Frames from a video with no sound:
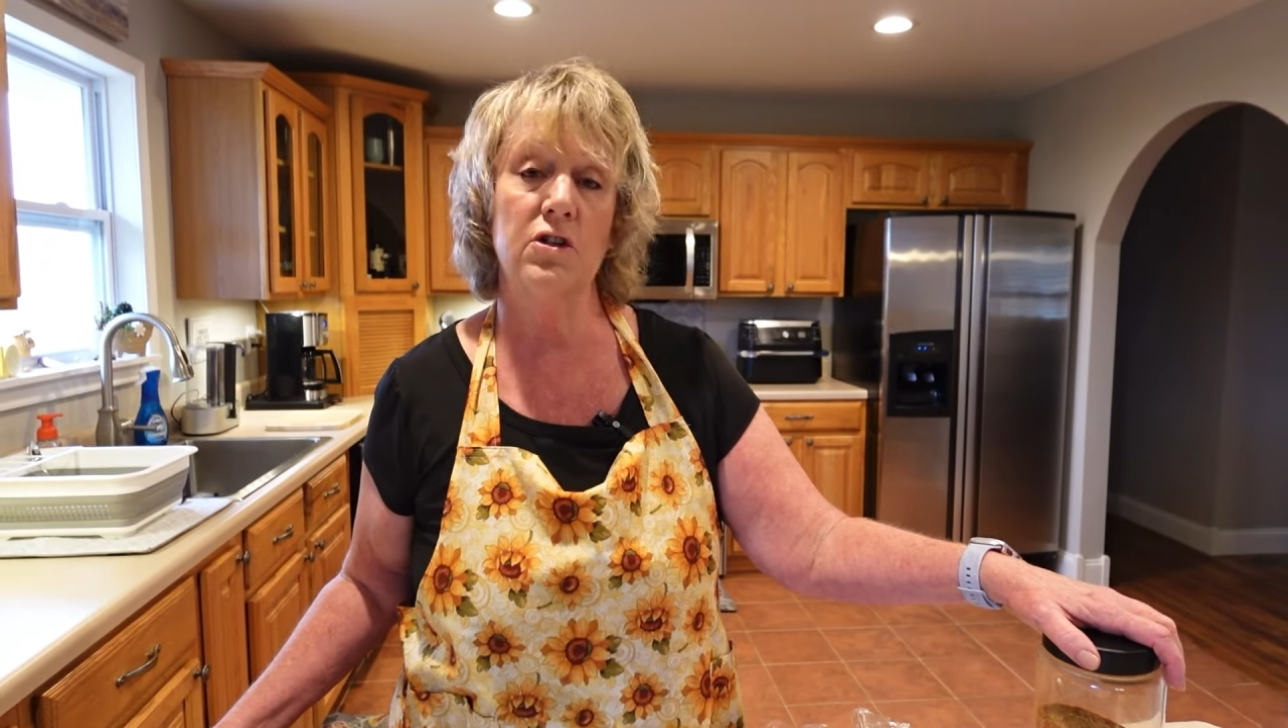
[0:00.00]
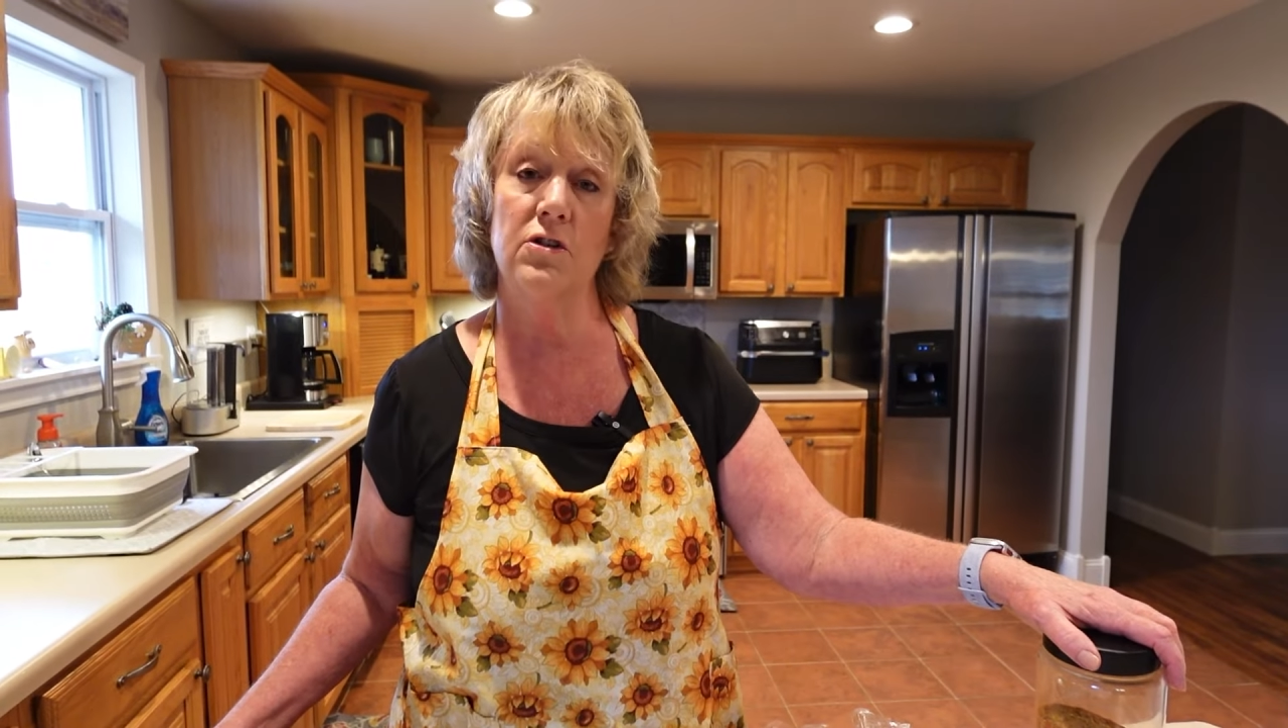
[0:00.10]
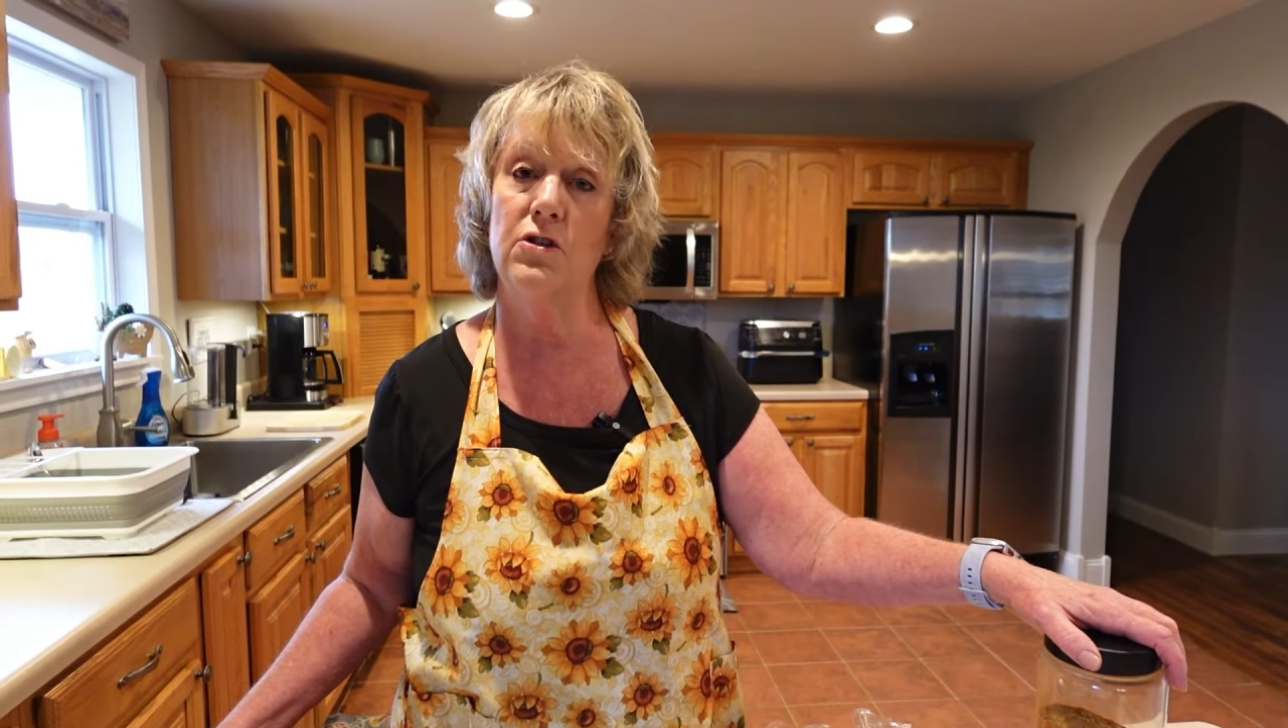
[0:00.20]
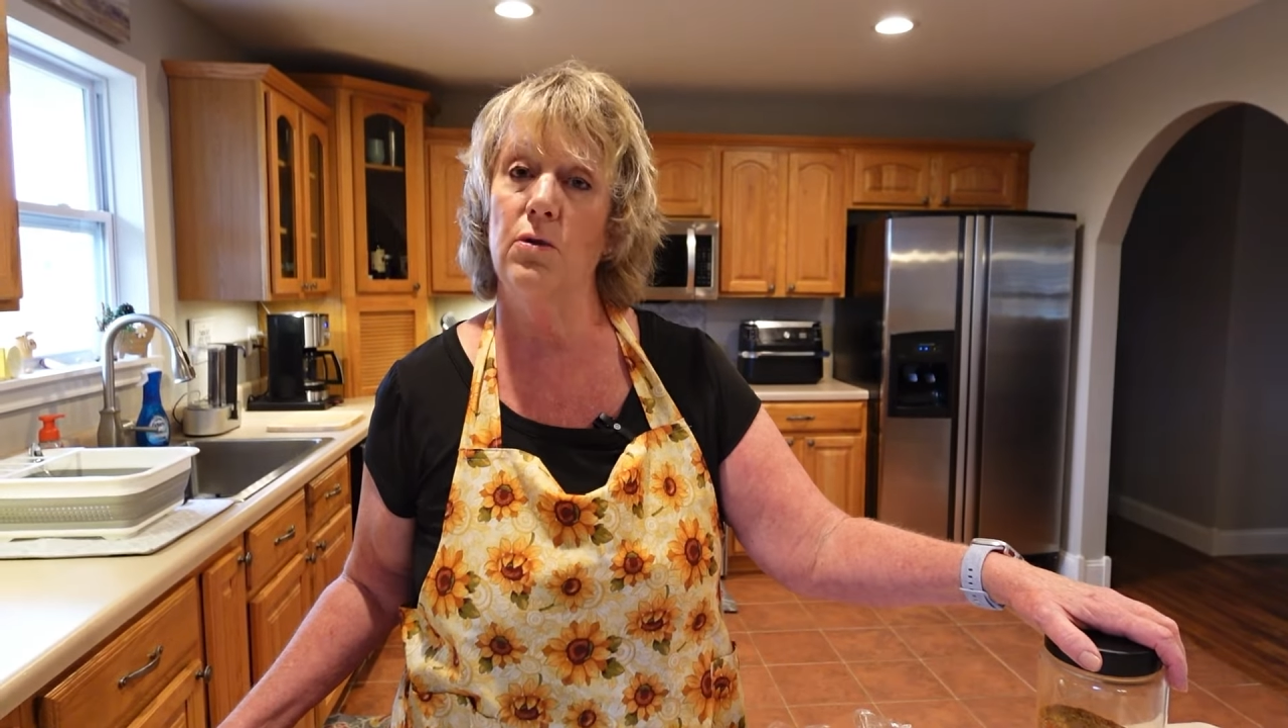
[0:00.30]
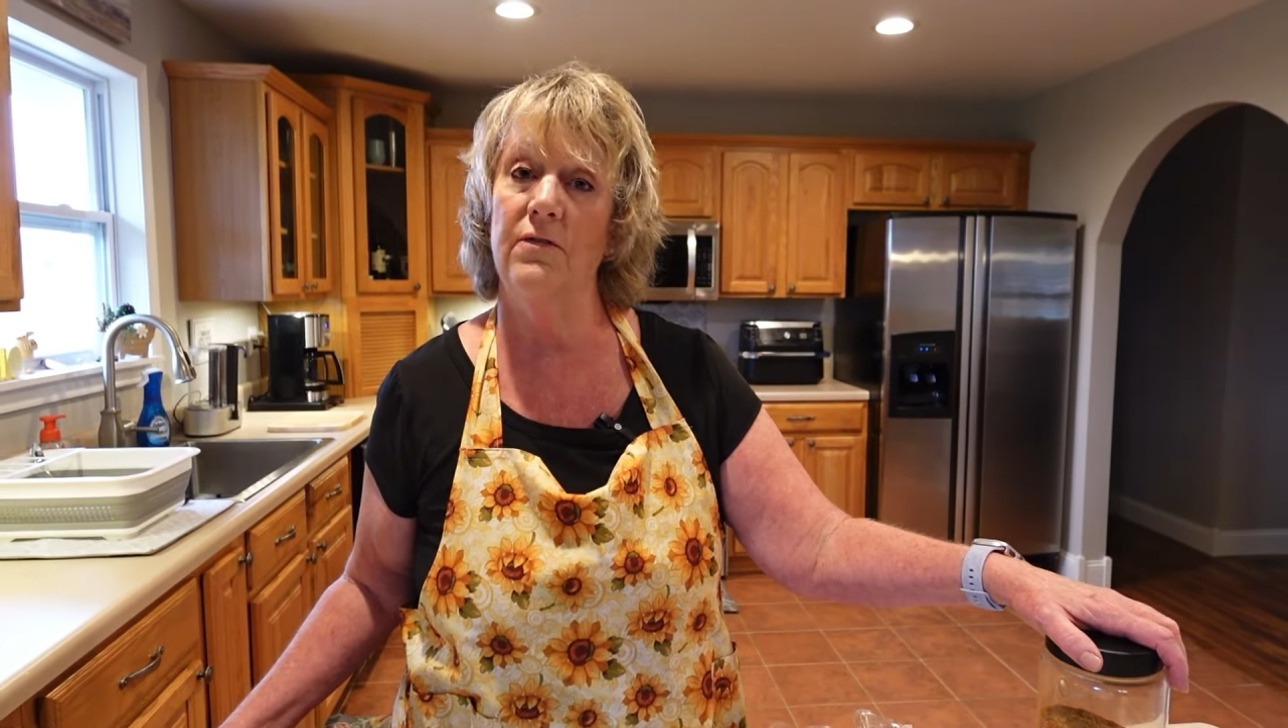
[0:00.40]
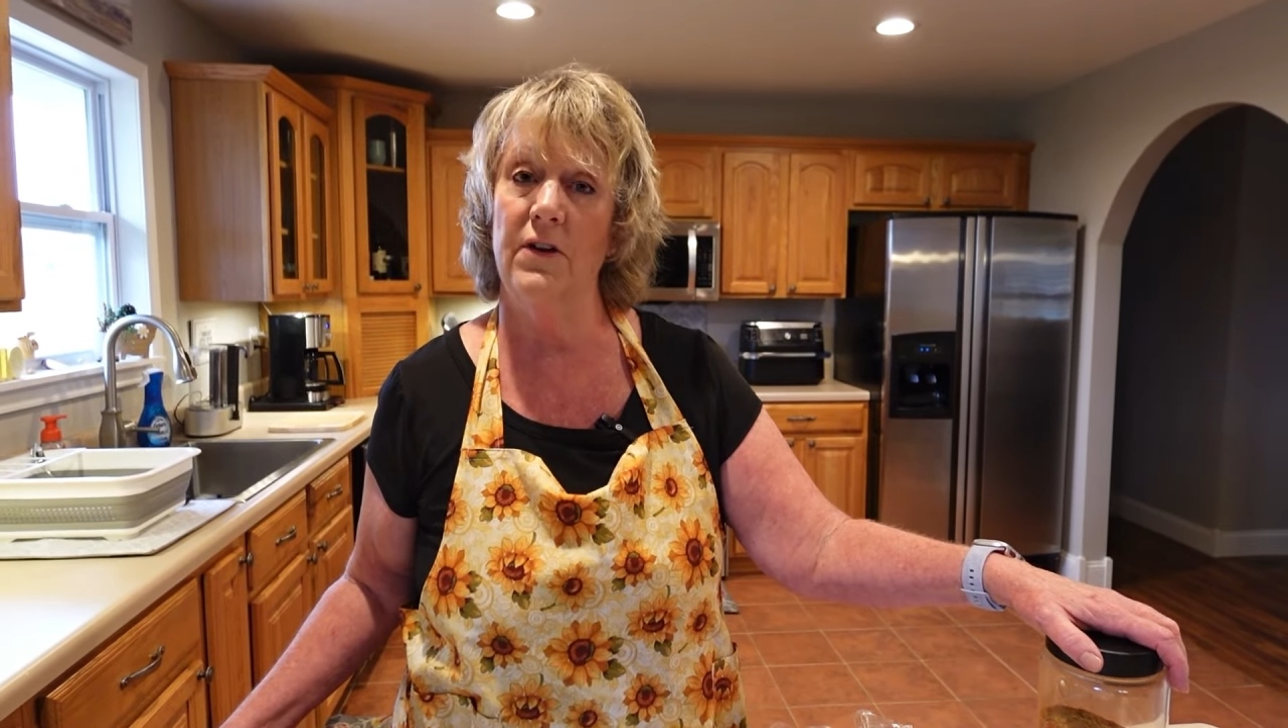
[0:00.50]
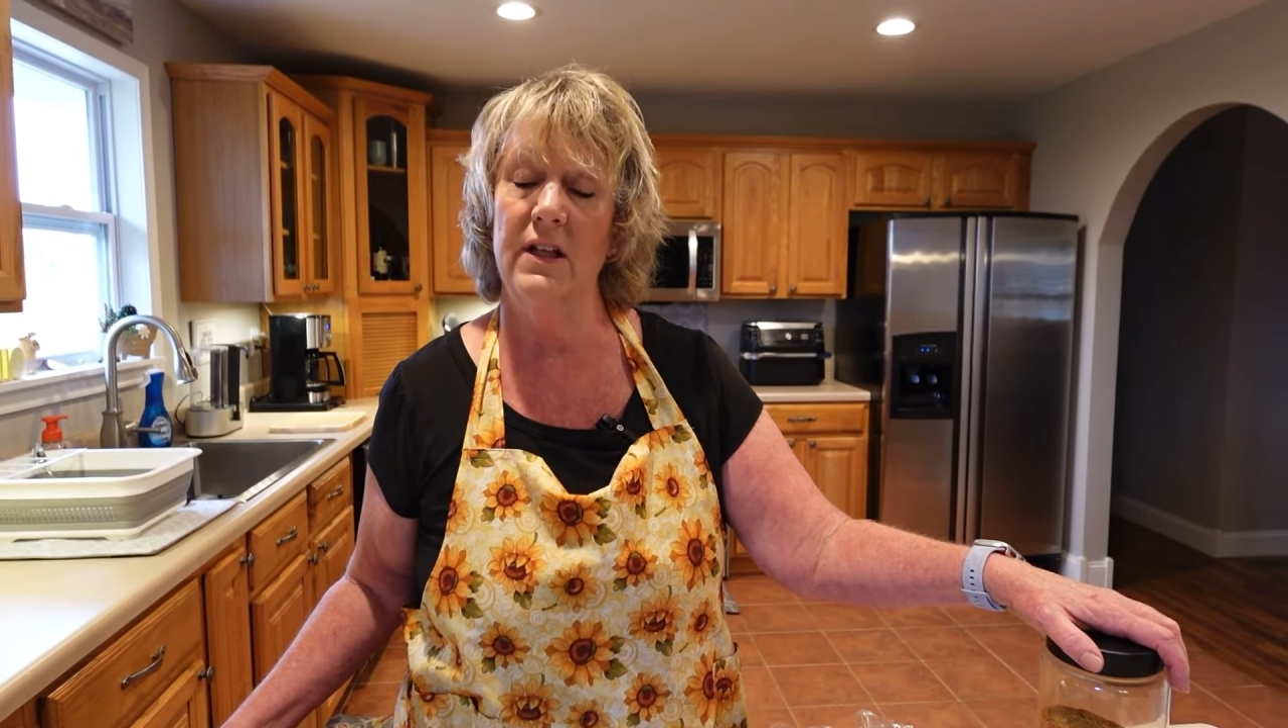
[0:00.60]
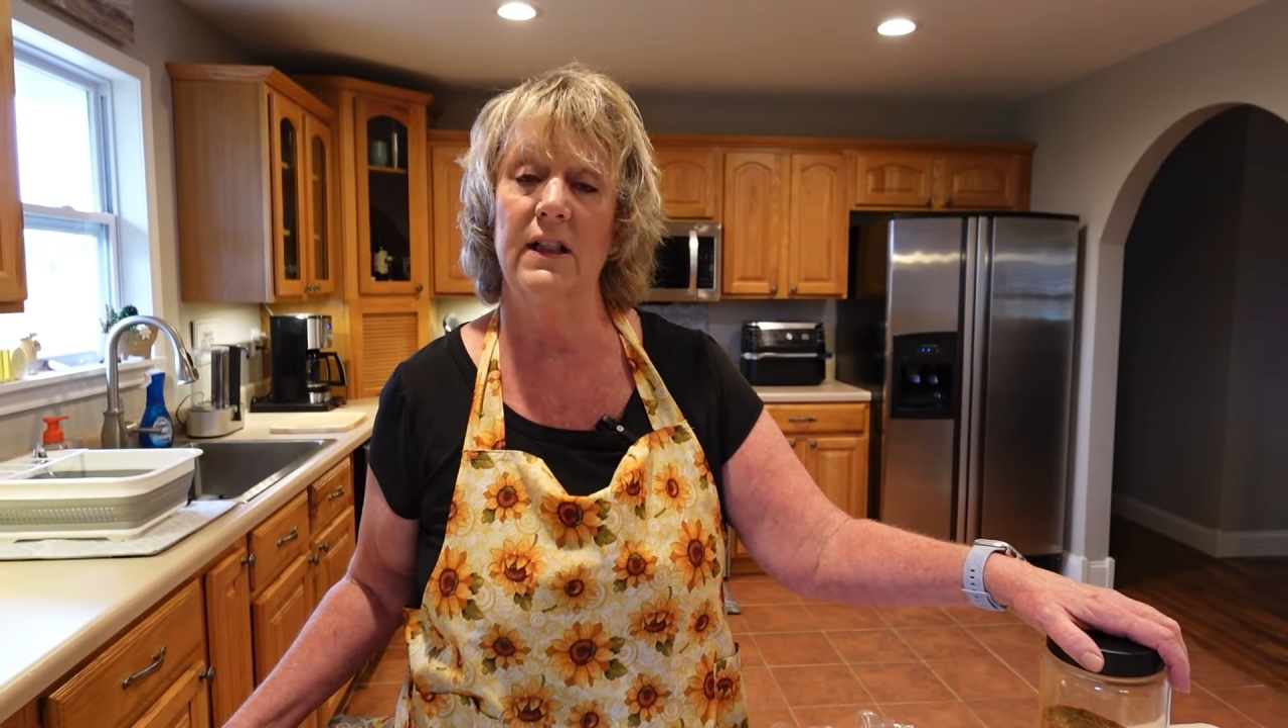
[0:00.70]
just do a very